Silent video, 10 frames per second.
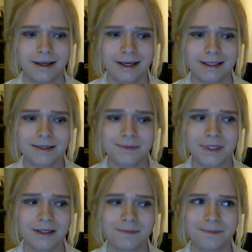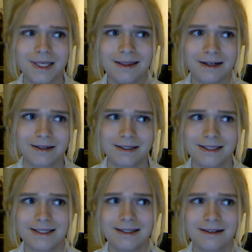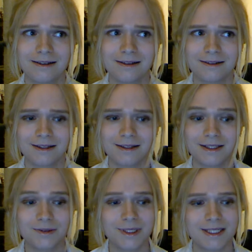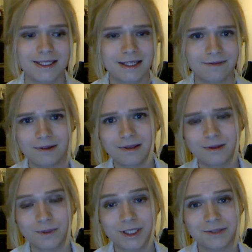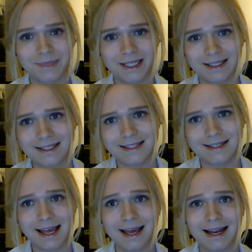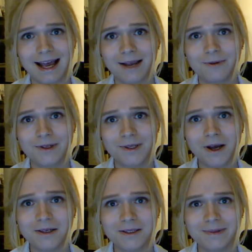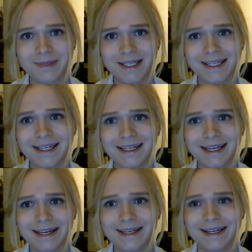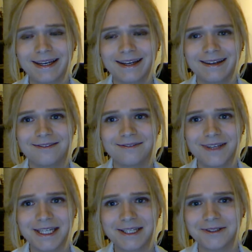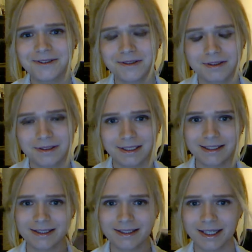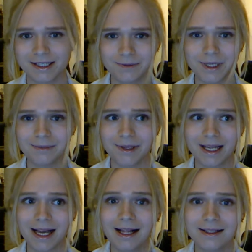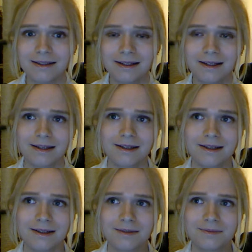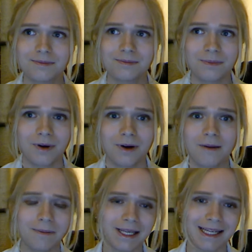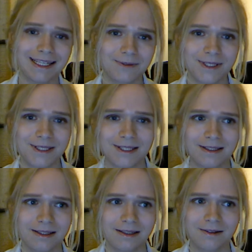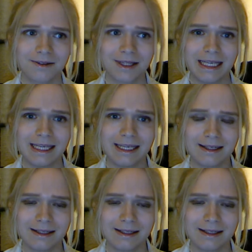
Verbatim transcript: And I'm gonna be there until the 27th, which means that I will not be making a video next week, but I'll probably get one done on the